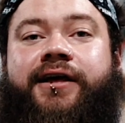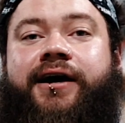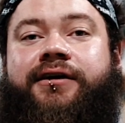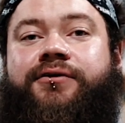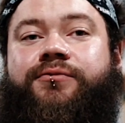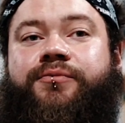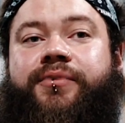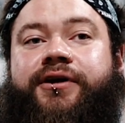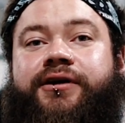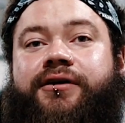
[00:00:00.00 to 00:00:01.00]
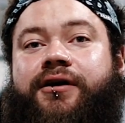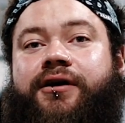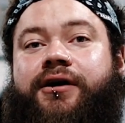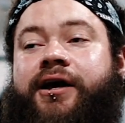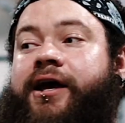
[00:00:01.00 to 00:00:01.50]
that would be
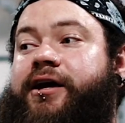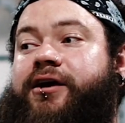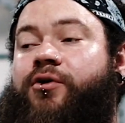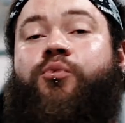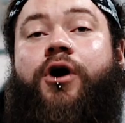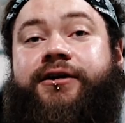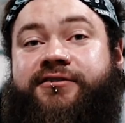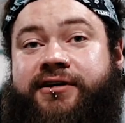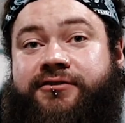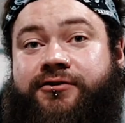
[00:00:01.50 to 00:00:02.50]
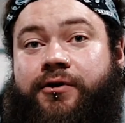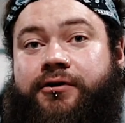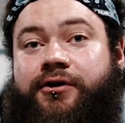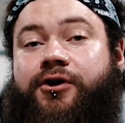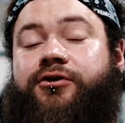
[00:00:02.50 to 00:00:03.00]
a wider stance squat,
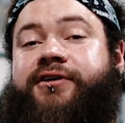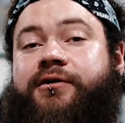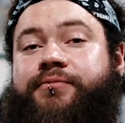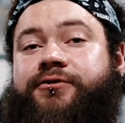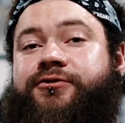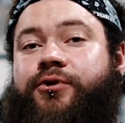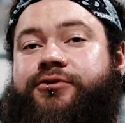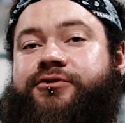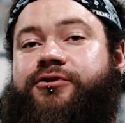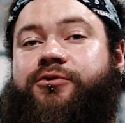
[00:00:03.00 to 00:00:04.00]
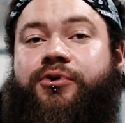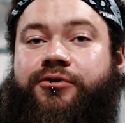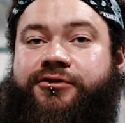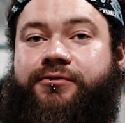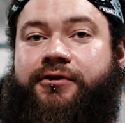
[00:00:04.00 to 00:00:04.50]
tempo squats or
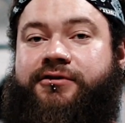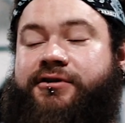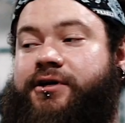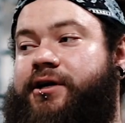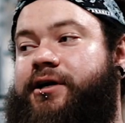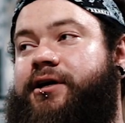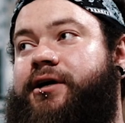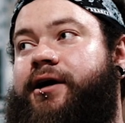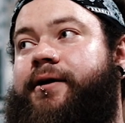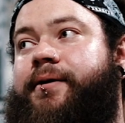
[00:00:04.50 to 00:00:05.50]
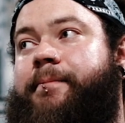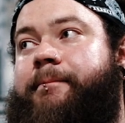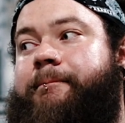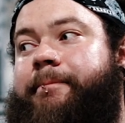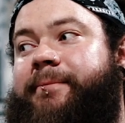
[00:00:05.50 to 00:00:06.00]
pause squats.
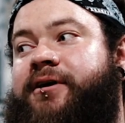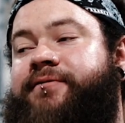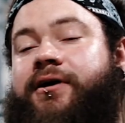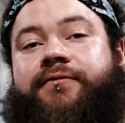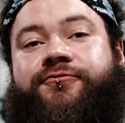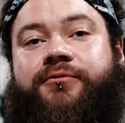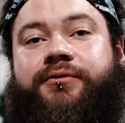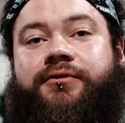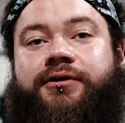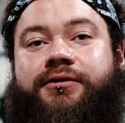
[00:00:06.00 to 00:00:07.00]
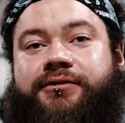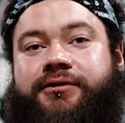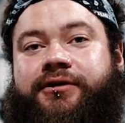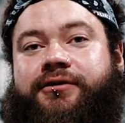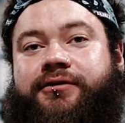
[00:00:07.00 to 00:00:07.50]
If you have trouble
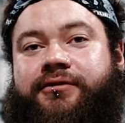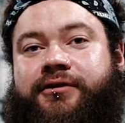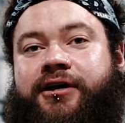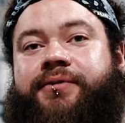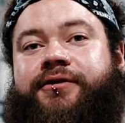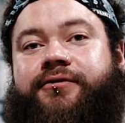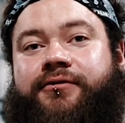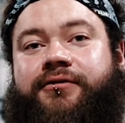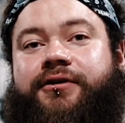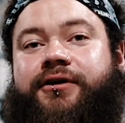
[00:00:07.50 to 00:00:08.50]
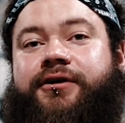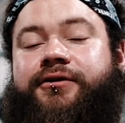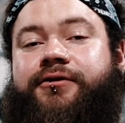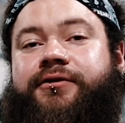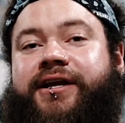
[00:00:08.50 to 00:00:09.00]
keeping your
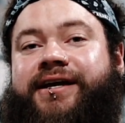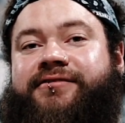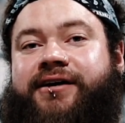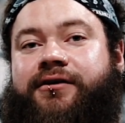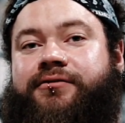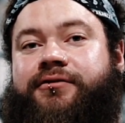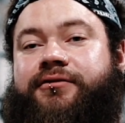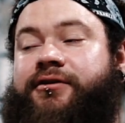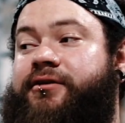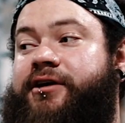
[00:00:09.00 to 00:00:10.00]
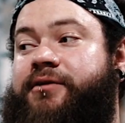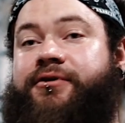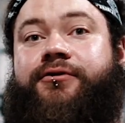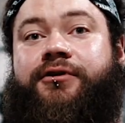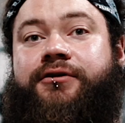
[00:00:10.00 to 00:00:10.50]
knees out and keeping
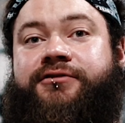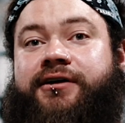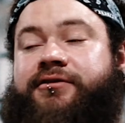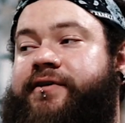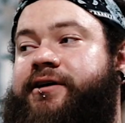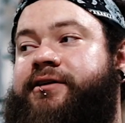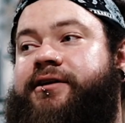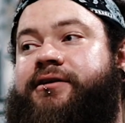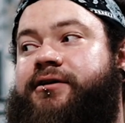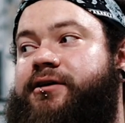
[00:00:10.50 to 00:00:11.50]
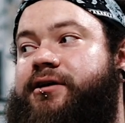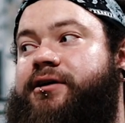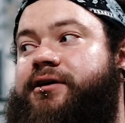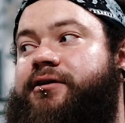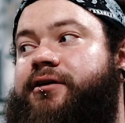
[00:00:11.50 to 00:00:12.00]
your glutes activated, then
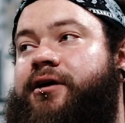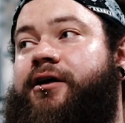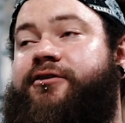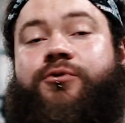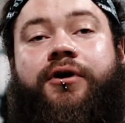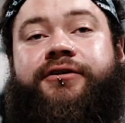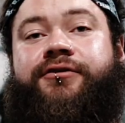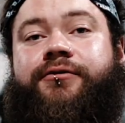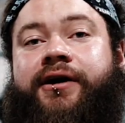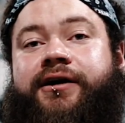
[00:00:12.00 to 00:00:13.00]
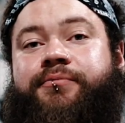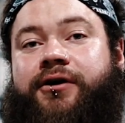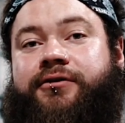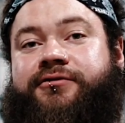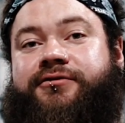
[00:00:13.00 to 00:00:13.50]
squatting to a
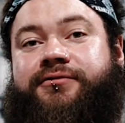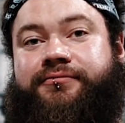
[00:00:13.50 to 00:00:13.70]
box